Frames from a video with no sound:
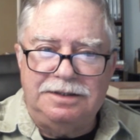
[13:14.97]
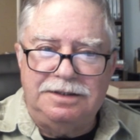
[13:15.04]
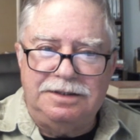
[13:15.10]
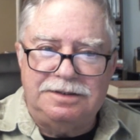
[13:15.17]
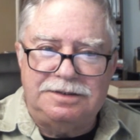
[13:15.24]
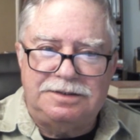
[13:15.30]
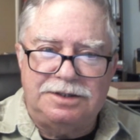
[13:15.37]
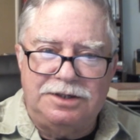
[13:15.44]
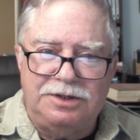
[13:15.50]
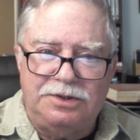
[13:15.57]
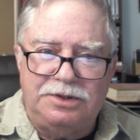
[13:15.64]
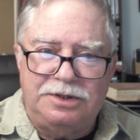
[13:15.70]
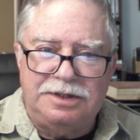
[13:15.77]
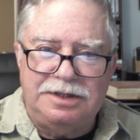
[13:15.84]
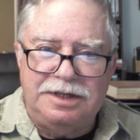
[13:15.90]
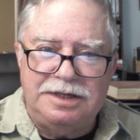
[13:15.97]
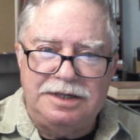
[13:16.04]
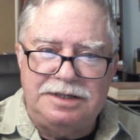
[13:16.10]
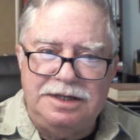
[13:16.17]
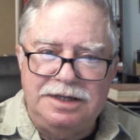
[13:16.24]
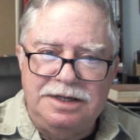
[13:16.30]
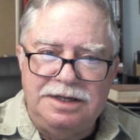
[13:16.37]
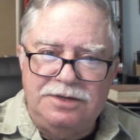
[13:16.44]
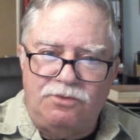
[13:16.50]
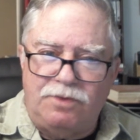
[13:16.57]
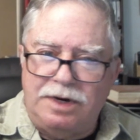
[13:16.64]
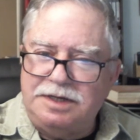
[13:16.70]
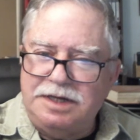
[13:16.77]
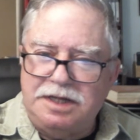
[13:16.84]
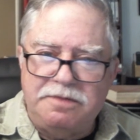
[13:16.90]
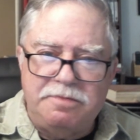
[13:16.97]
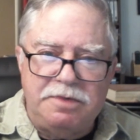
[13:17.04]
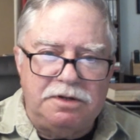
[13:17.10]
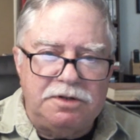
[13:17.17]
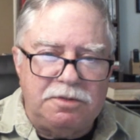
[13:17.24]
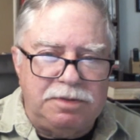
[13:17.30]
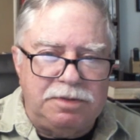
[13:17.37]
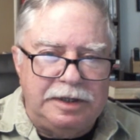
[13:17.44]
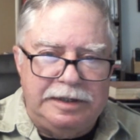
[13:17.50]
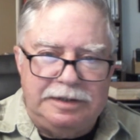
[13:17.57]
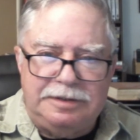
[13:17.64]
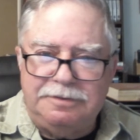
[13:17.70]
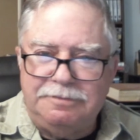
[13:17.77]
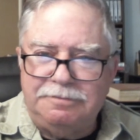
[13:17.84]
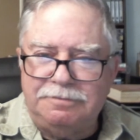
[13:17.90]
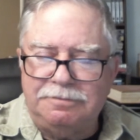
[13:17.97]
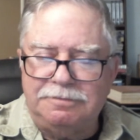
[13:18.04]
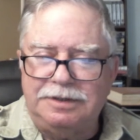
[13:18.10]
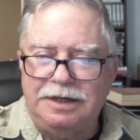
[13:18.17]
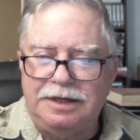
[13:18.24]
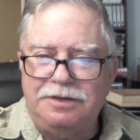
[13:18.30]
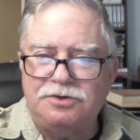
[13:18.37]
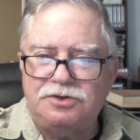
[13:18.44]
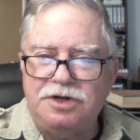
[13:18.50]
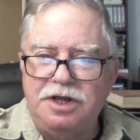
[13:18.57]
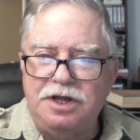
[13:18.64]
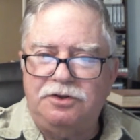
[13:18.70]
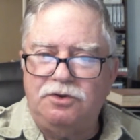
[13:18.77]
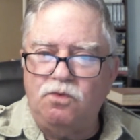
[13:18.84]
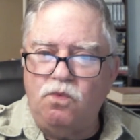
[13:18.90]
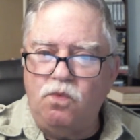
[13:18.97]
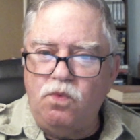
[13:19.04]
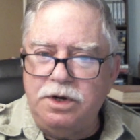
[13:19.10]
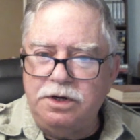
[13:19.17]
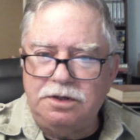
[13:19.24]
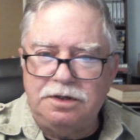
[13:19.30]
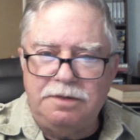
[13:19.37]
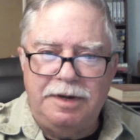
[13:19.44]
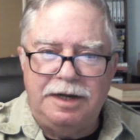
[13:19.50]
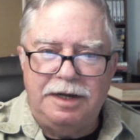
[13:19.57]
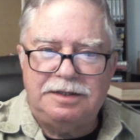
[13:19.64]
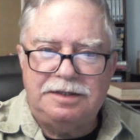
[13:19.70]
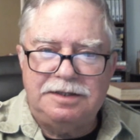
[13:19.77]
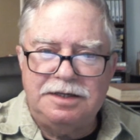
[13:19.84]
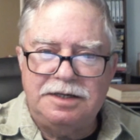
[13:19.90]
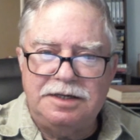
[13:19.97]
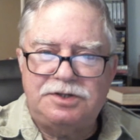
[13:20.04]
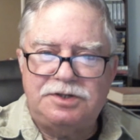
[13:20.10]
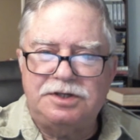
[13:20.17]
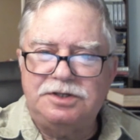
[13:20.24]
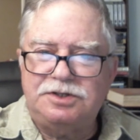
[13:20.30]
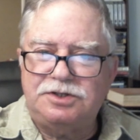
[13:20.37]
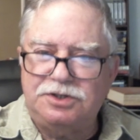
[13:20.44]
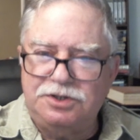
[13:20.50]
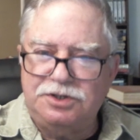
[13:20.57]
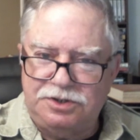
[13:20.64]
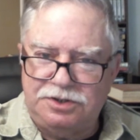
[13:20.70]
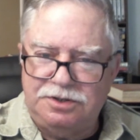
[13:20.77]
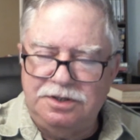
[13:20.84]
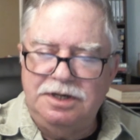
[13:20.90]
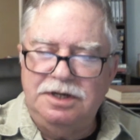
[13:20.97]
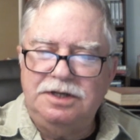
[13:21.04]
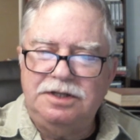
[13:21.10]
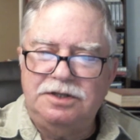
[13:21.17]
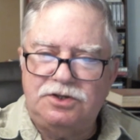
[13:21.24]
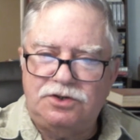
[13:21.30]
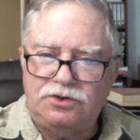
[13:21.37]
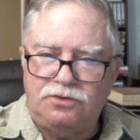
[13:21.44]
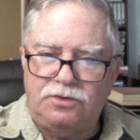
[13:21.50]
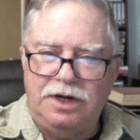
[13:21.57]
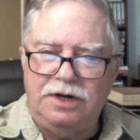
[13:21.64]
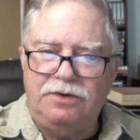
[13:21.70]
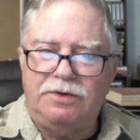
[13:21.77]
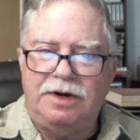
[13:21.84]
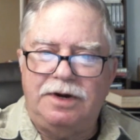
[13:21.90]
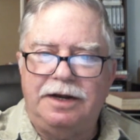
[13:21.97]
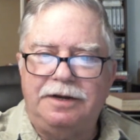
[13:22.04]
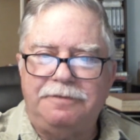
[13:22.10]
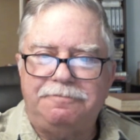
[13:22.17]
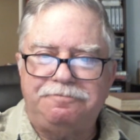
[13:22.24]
So it right down the middle of the plate. Okay, there's nothing weird about this. It's just straight rye.